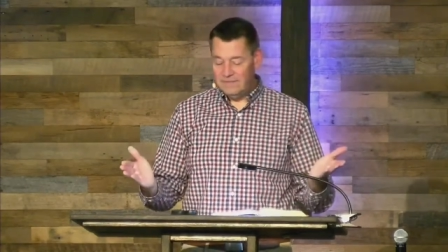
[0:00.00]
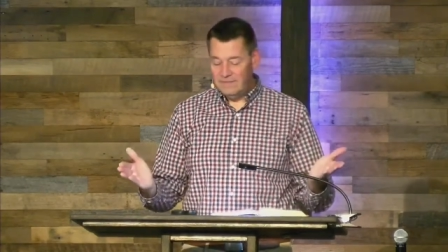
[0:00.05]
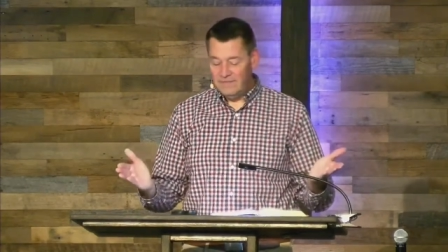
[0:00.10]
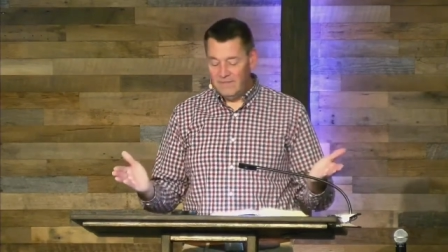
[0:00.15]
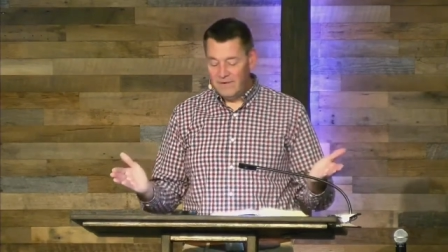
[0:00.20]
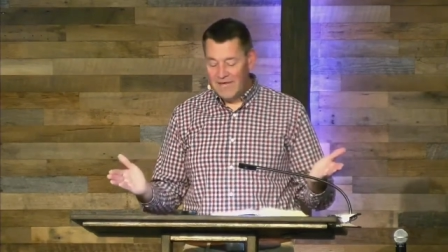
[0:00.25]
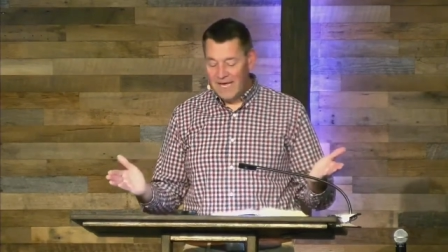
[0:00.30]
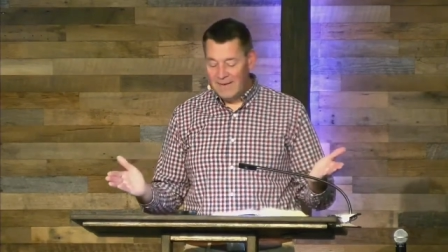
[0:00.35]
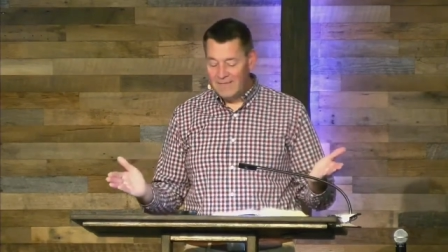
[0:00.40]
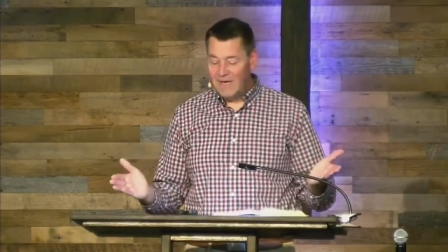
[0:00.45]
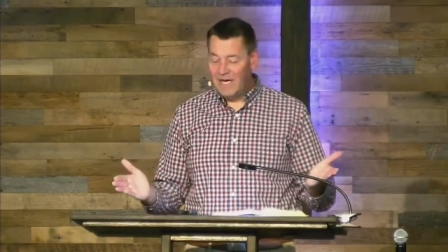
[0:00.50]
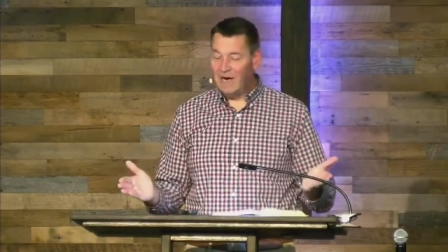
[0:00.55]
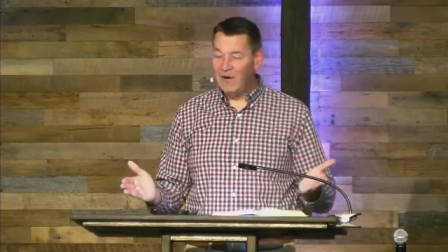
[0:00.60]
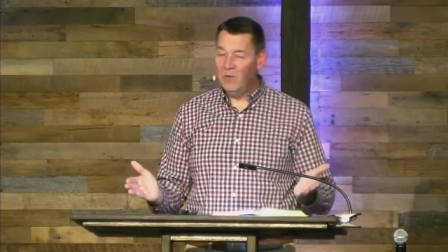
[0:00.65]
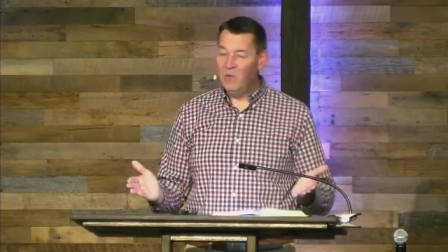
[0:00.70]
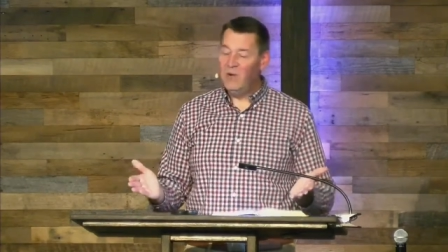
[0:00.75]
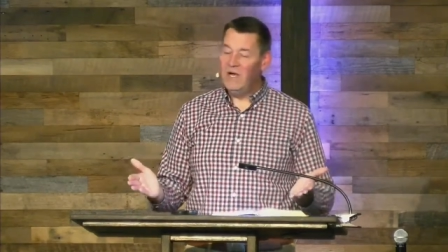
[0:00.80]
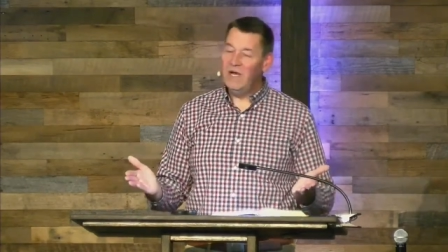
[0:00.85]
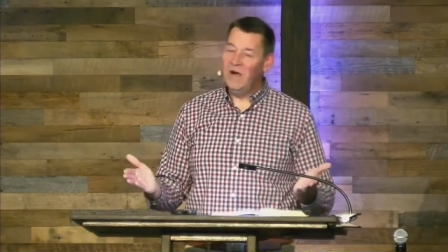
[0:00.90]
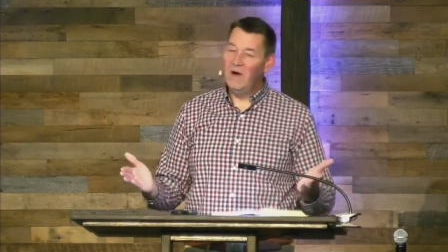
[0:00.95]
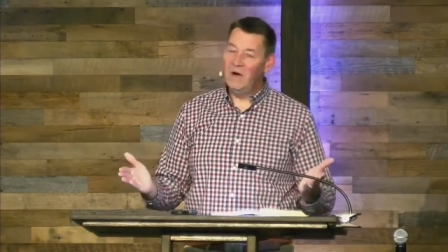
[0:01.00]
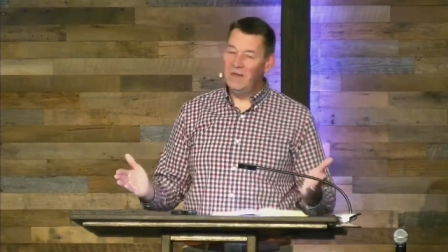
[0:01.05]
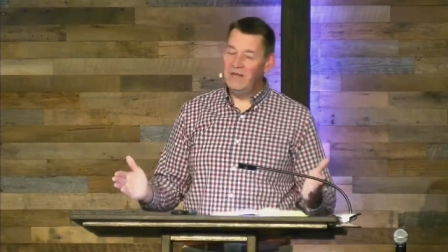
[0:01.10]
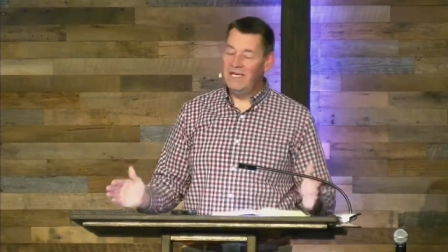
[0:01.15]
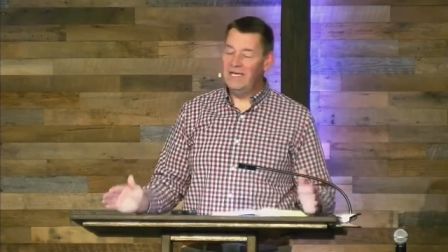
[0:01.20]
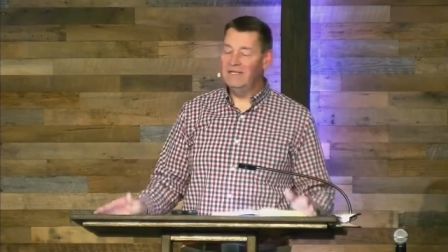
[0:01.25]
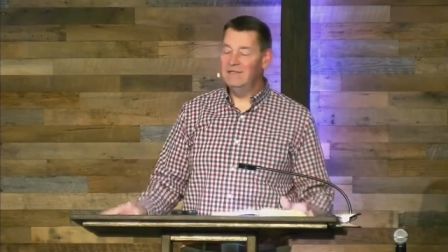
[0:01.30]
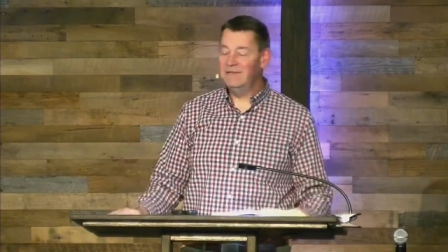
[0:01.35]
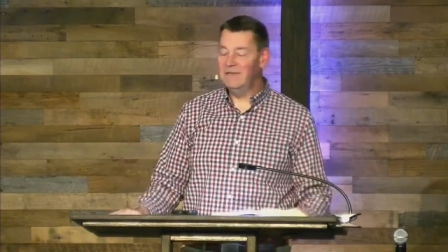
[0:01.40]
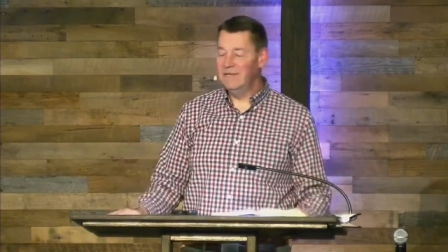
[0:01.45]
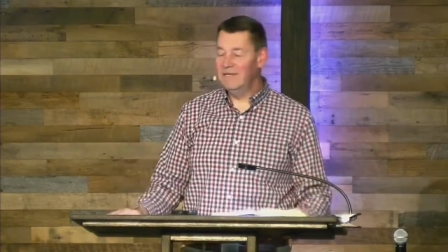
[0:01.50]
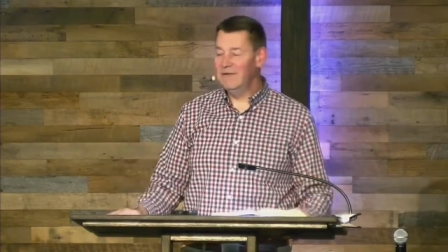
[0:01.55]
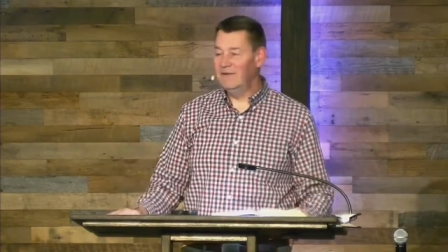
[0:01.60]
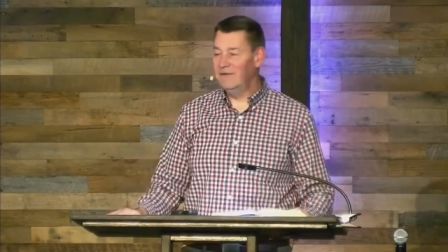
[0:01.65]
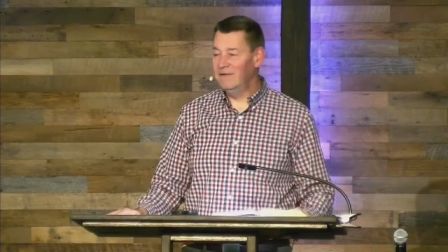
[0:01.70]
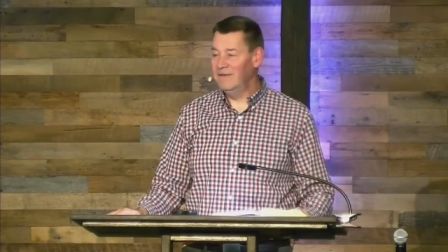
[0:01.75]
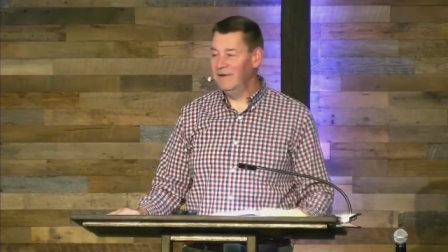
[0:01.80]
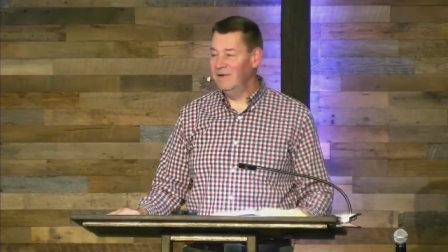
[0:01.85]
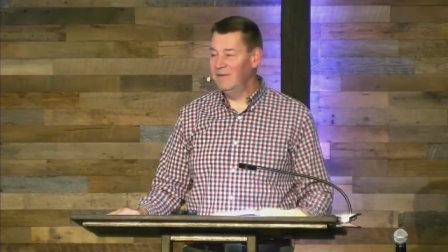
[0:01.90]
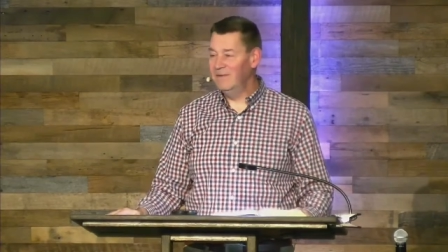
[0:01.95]
for that matter, we are the ends of the
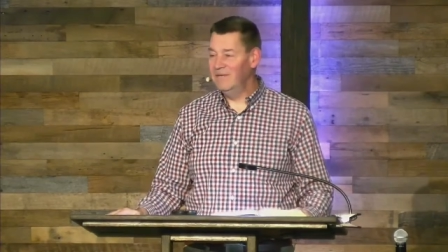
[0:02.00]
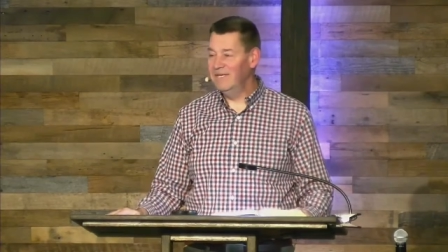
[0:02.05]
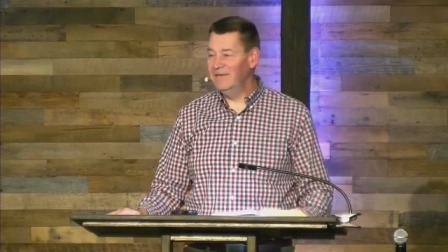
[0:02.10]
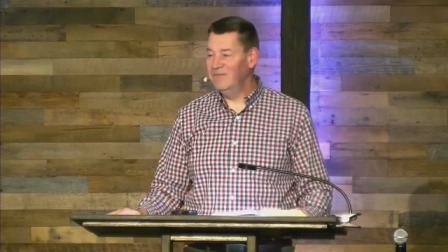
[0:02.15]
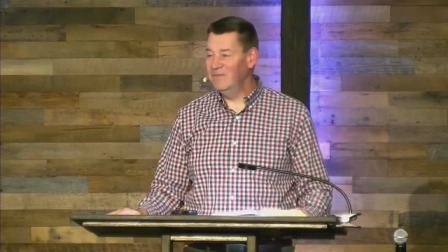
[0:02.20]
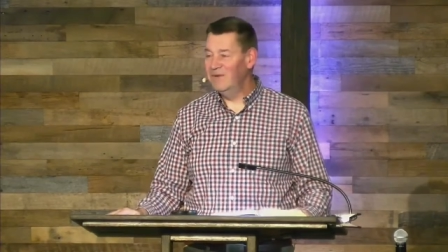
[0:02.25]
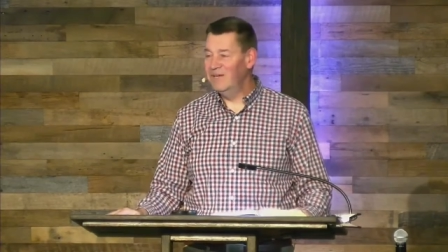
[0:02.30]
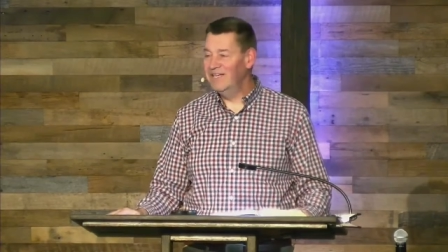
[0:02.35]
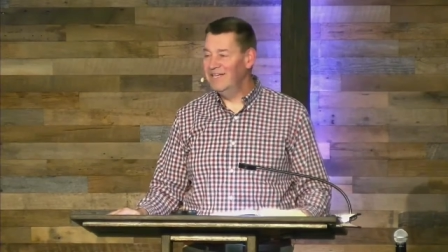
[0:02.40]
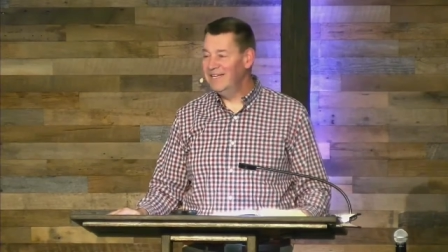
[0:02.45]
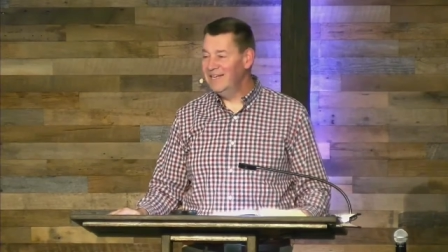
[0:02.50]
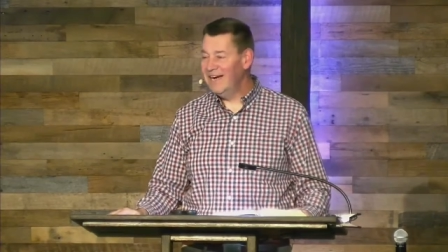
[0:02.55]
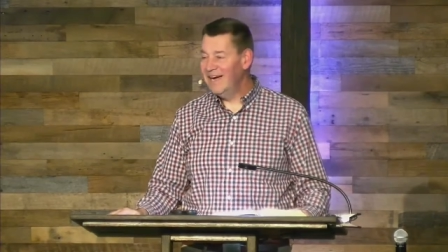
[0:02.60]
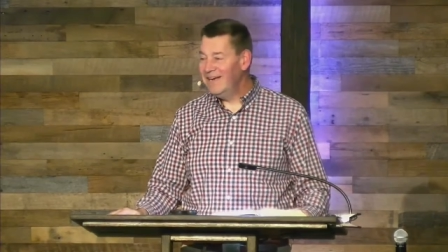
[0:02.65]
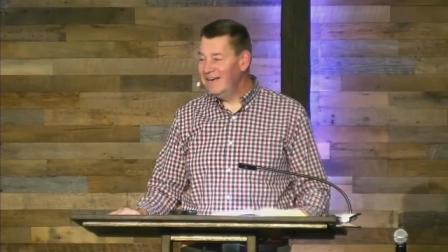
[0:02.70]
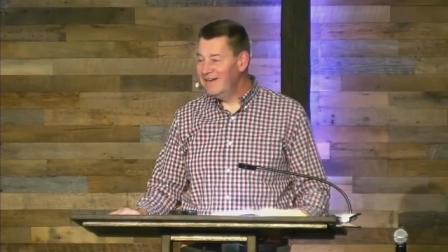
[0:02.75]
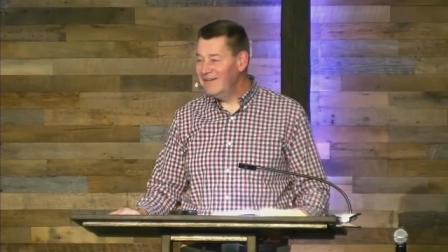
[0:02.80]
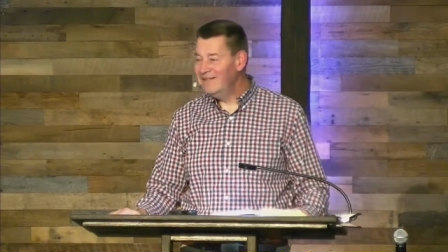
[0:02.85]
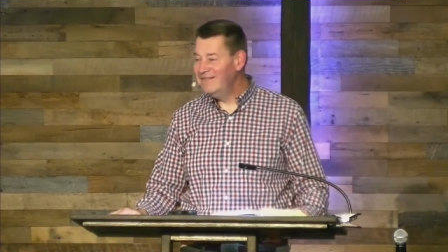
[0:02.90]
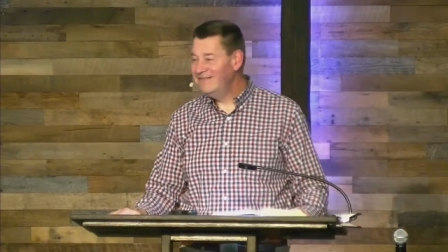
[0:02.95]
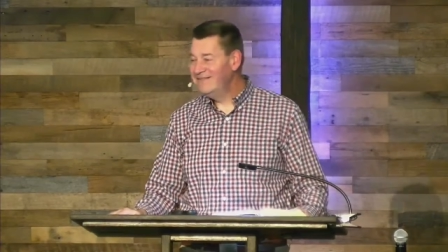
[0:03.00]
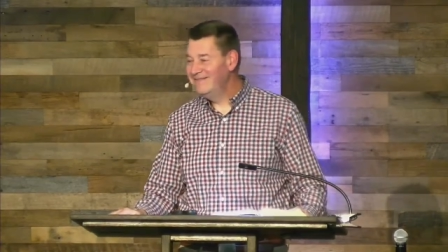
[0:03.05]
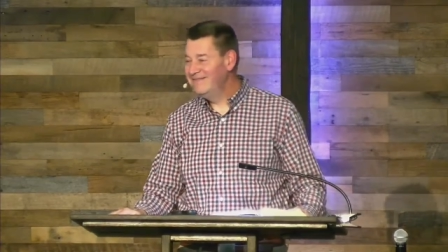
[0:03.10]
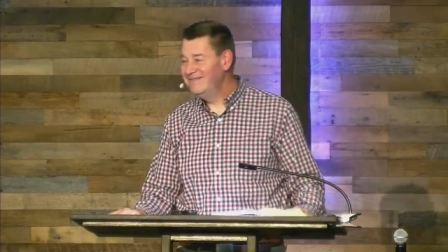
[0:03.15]
earth, aren't we? Meridian, Idaho.